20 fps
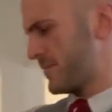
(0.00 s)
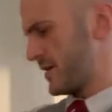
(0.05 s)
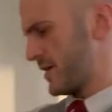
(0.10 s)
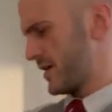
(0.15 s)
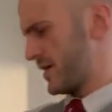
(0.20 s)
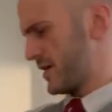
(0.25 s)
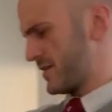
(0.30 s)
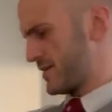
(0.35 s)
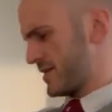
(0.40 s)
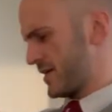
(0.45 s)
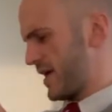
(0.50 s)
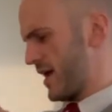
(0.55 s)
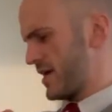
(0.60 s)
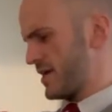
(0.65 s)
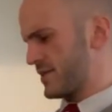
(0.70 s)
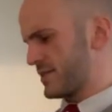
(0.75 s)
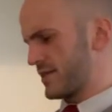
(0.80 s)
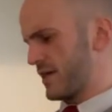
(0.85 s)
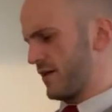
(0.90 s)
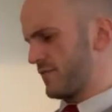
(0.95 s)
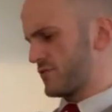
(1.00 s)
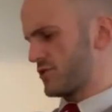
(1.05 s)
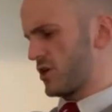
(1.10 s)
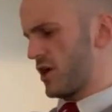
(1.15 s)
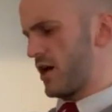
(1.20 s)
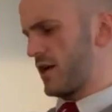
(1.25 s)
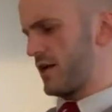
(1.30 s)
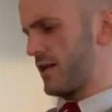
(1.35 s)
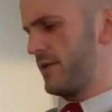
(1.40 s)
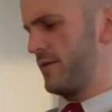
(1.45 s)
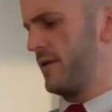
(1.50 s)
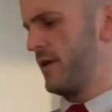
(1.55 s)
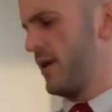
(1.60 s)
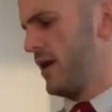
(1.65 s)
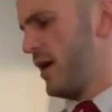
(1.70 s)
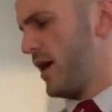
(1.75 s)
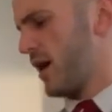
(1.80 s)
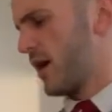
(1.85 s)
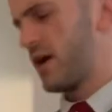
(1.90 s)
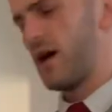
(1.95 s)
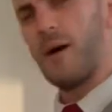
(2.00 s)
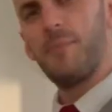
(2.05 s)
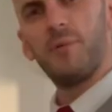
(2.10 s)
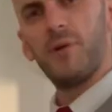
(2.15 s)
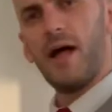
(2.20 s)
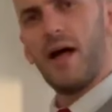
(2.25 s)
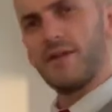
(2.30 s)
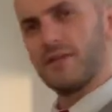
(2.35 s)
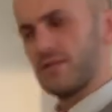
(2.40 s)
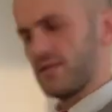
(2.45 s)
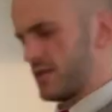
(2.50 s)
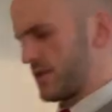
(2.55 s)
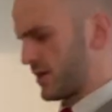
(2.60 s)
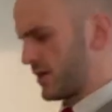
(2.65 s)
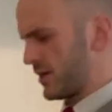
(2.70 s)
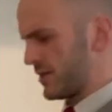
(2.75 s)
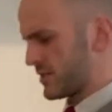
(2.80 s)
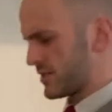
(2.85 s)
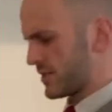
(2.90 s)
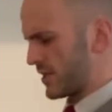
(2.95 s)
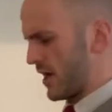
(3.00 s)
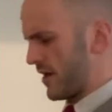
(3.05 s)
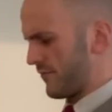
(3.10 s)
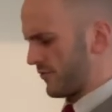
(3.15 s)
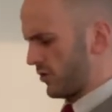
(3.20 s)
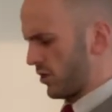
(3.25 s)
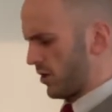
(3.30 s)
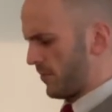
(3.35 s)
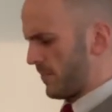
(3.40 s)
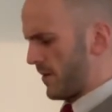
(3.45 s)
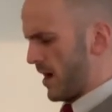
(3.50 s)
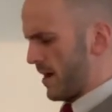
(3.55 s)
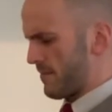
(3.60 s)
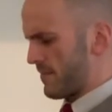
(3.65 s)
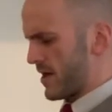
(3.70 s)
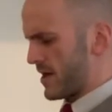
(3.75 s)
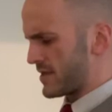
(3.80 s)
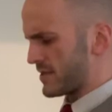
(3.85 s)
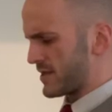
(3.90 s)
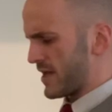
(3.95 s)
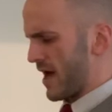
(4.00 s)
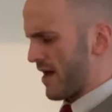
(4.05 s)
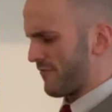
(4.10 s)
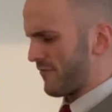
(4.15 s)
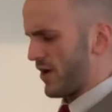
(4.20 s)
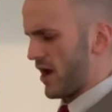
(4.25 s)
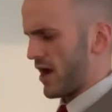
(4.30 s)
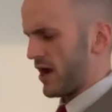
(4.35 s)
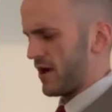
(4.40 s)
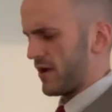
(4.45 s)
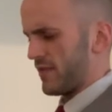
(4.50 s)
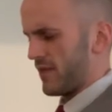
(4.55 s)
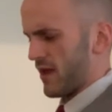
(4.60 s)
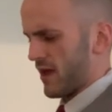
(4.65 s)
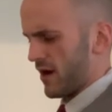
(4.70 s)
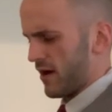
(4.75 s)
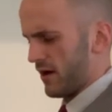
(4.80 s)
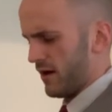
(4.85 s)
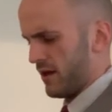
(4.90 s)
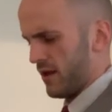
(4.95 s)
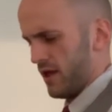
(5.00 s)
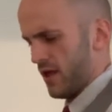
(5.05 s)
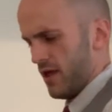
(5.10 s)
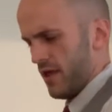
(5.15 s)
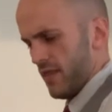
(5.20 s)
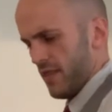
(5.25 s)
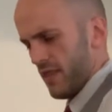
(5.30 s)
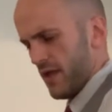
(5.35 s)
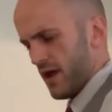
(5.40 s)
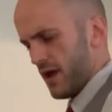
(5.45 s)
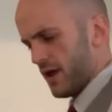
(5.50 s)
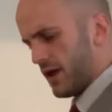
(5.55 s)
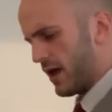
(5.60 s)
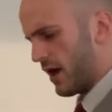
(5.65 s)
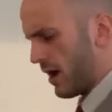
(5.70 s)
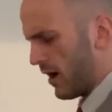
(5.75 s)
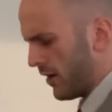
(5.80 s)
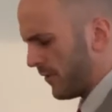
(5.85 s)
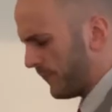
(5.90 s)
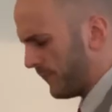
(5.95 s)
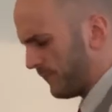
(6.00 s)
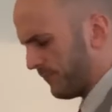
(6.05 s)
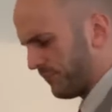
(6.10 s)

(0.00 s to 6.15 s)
to, to get yourself started. A couple ounces of the good stuff, a little Bombay Sapphire in there. There you go.